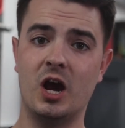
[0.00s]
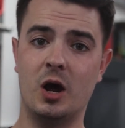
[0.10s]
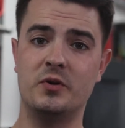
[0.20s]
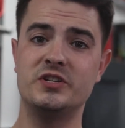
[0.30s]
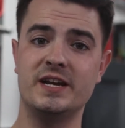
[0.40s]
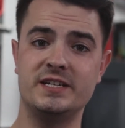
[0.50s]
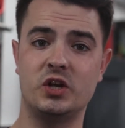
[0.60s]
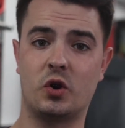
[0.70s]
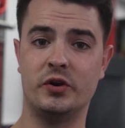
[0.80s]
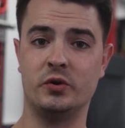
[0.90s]
A protected
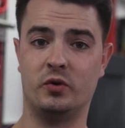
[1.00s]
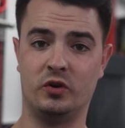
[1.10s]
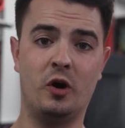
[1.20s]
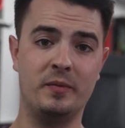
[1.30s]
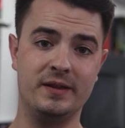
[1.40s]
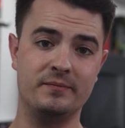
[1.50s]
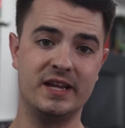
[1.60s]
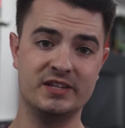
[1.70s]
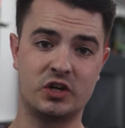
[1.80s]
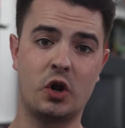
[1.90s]
corridor or lobby
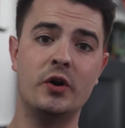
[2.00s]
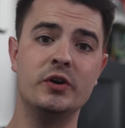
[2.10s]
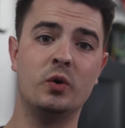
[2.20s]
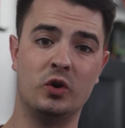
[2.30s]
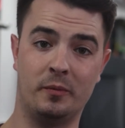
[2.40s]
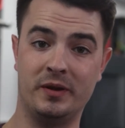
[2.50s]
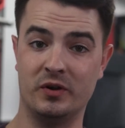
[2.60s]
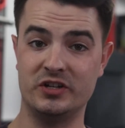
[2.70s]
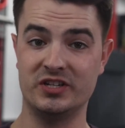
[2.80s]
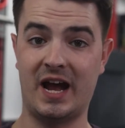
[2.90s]
is a corridor or lobby
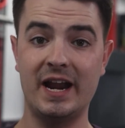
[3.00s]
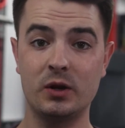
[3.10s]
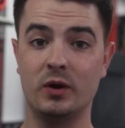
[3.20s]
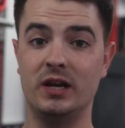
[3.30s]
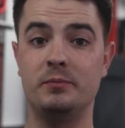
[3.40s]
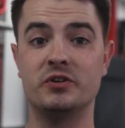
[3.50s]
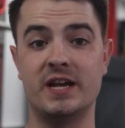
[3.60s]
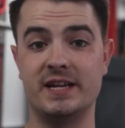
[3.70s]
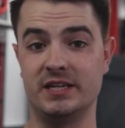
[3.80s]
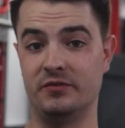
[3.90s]
which is adequately
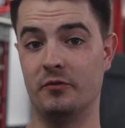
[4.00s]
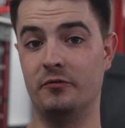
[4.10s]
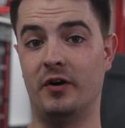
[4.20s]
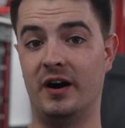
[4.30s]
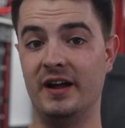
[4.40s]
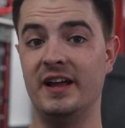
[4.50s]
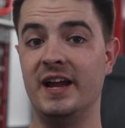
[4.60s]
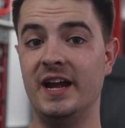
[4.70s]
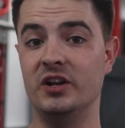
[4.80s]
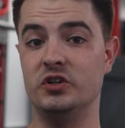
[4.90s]
protected from fire
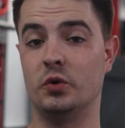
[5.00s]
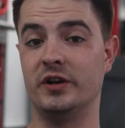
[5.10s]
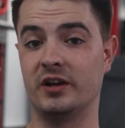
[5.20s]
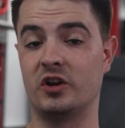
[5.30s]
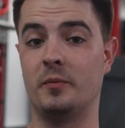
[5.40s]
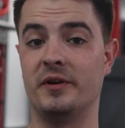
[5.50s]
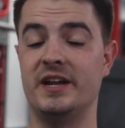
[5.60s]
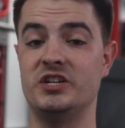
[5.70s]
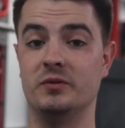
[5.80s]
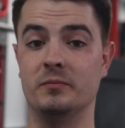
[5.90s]
in adjoining
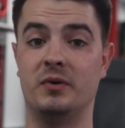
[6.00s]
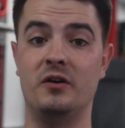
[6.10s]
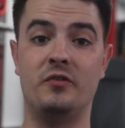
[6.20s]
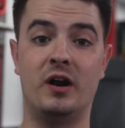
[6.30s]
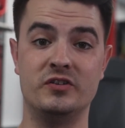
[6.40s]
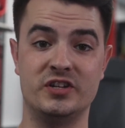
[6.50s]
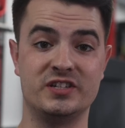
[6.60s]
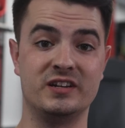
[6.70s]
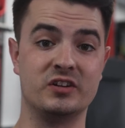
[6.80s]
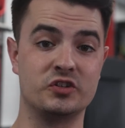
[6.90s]
accommodation by fire
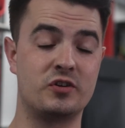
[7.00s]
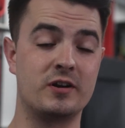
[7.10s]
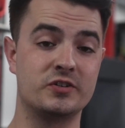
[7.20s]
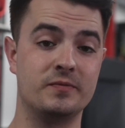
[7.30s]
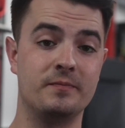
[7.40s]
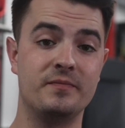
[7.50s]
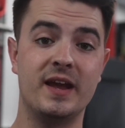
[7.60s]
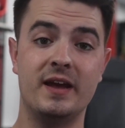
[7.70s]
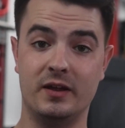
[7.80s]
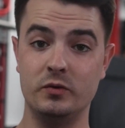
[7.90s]
resistant construction.
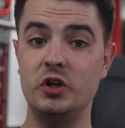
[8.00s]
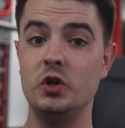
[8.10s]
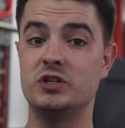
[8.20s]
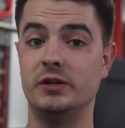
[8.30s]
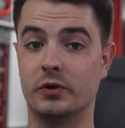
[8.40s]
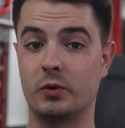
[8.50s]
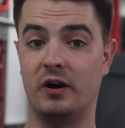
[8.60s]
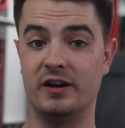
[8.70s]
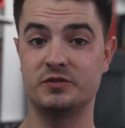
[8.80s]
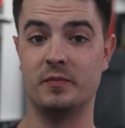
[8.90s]
They would usually
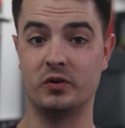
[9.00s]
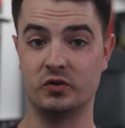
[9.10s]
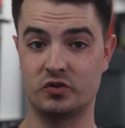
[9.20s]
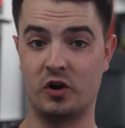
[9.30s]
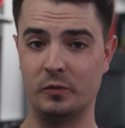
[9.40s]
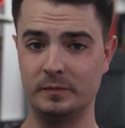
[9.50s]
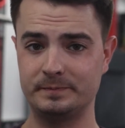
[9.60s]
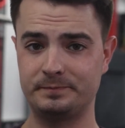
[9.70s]
require smoke control.